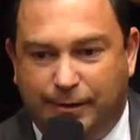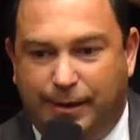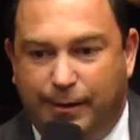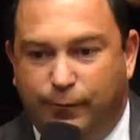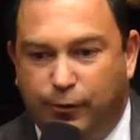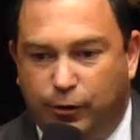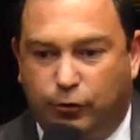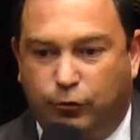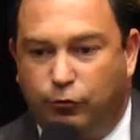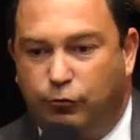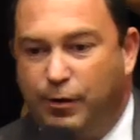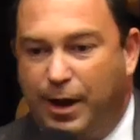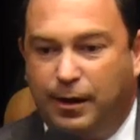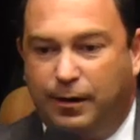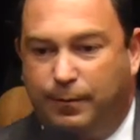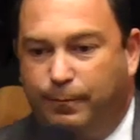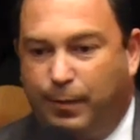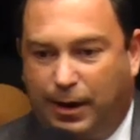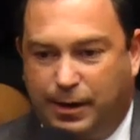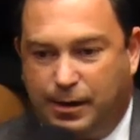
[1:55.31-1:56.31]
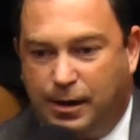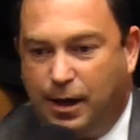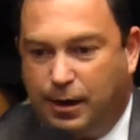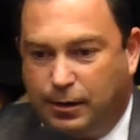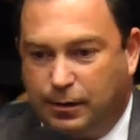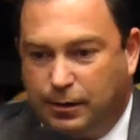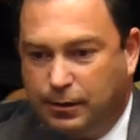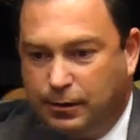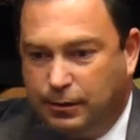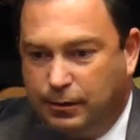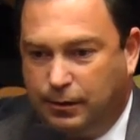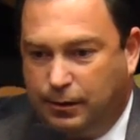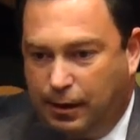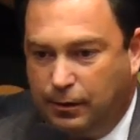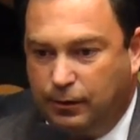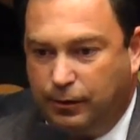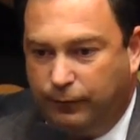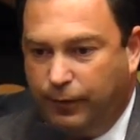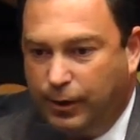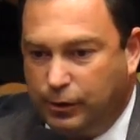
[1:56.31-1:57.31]
they were created by young
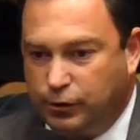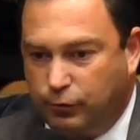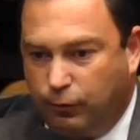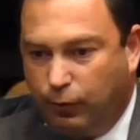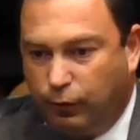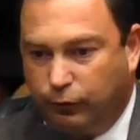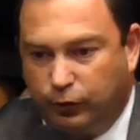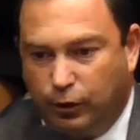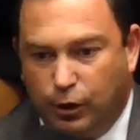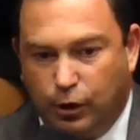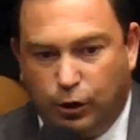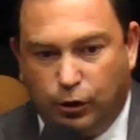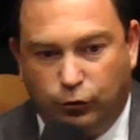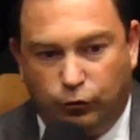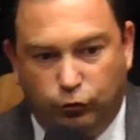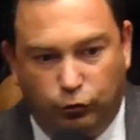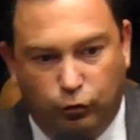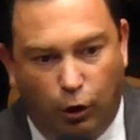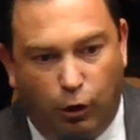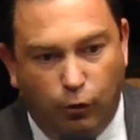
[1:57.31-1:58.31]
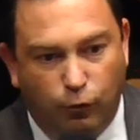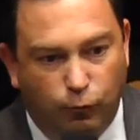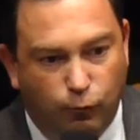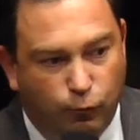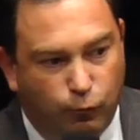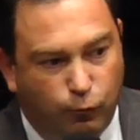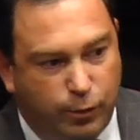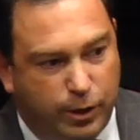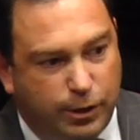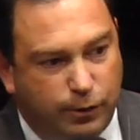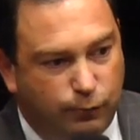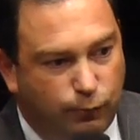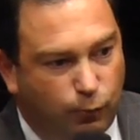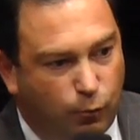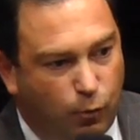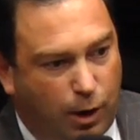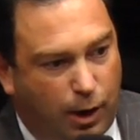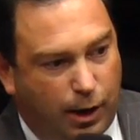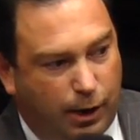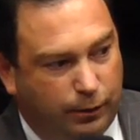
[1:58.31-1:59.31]
individuals. Don't we
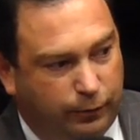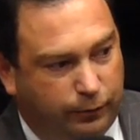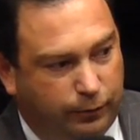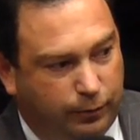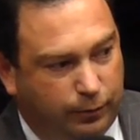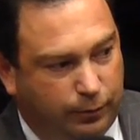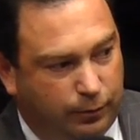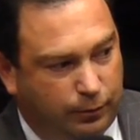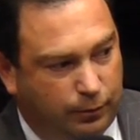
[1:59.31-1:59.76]
want